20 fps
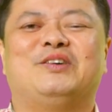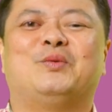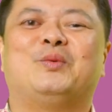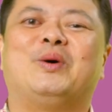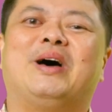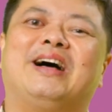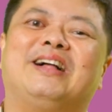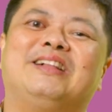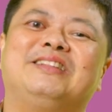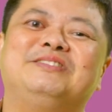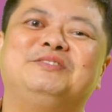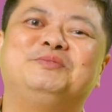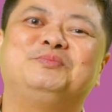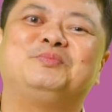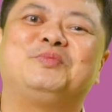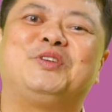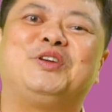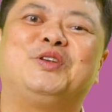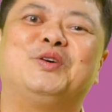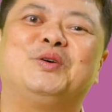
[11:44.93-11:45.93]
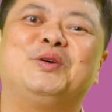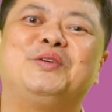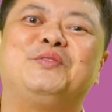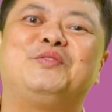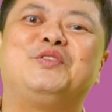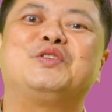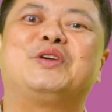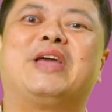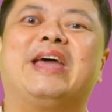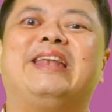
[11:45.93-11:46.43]
Well, you know,
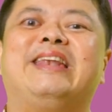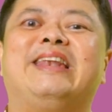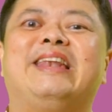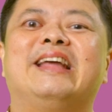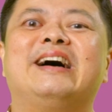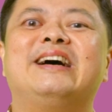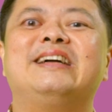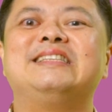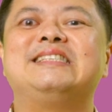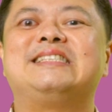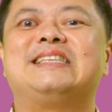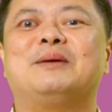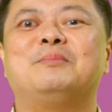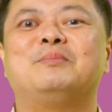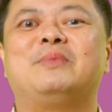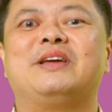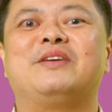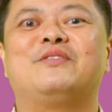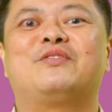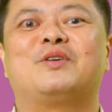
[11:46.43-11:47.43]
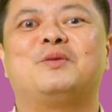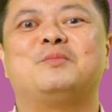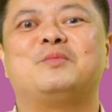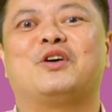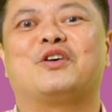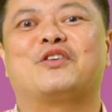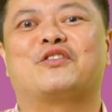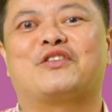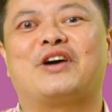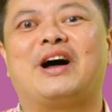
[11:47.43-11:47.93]
if you can learn something from
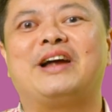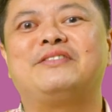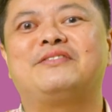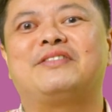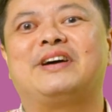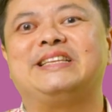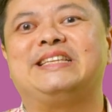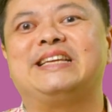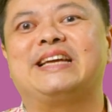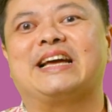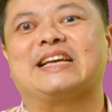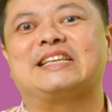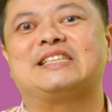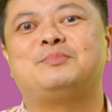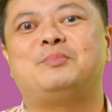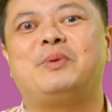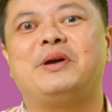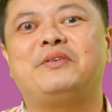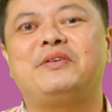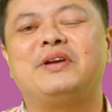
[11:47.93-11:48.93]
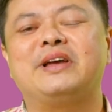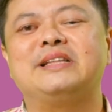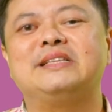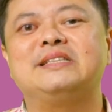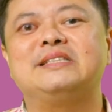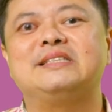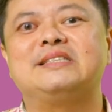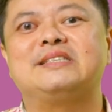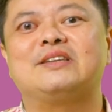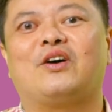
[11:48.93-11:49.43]
your grant writing
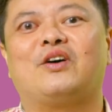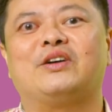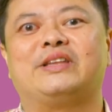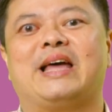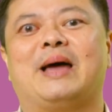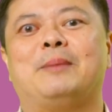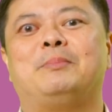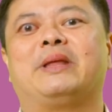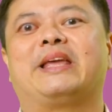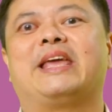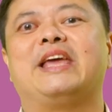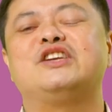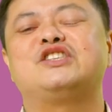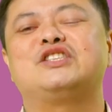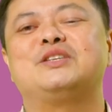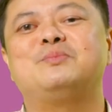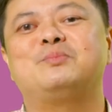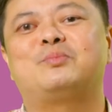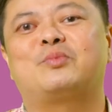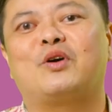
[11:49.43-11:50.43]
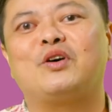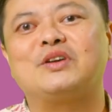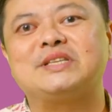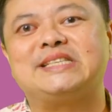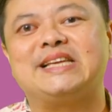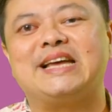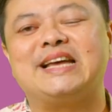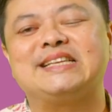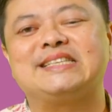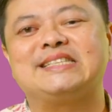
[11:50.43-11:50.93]
experience or the application
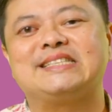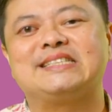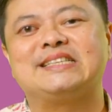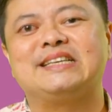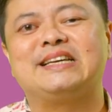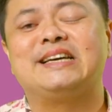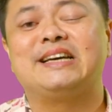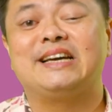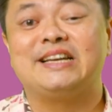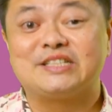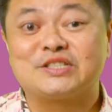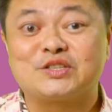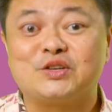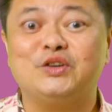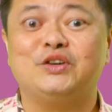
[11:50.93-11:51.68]
process, it's